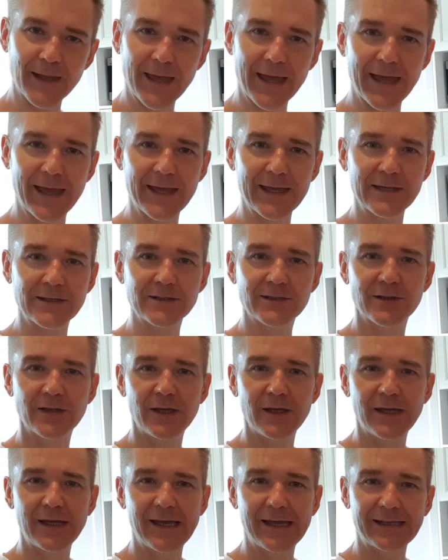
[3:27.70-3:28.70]
and
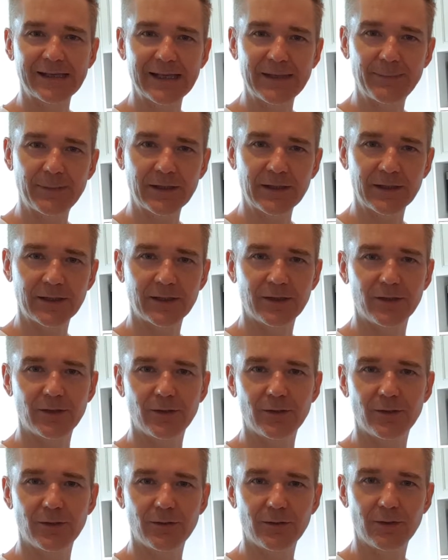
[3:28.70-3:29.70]
keeping
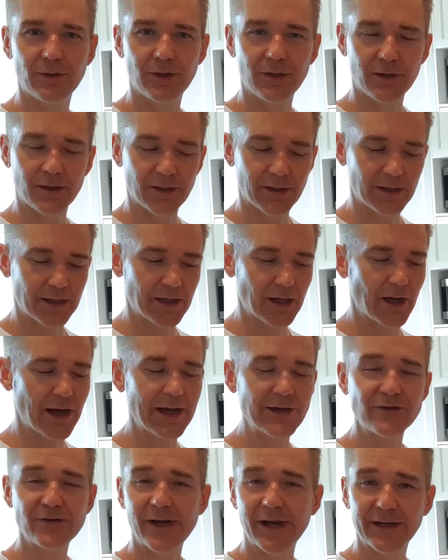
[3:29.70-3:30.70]
you
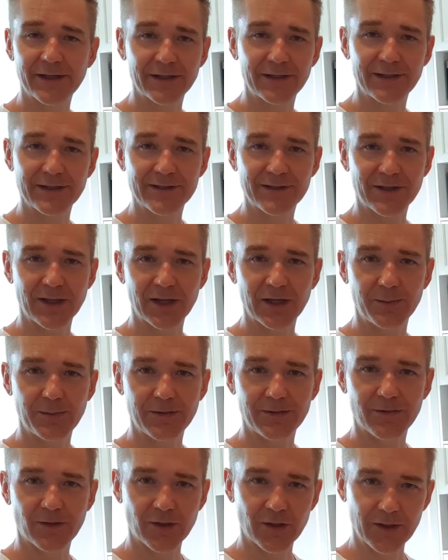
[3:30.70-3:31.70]
hydrated is going to be
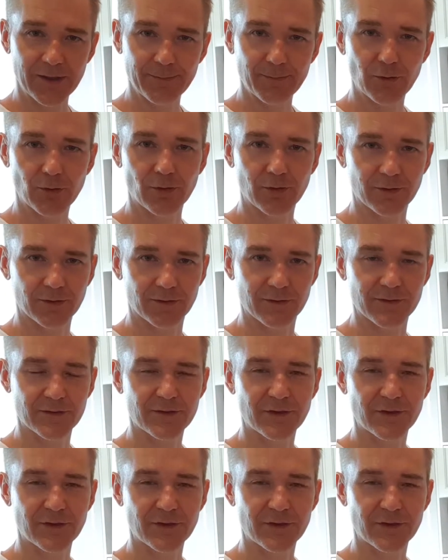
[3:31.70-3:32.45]
very important.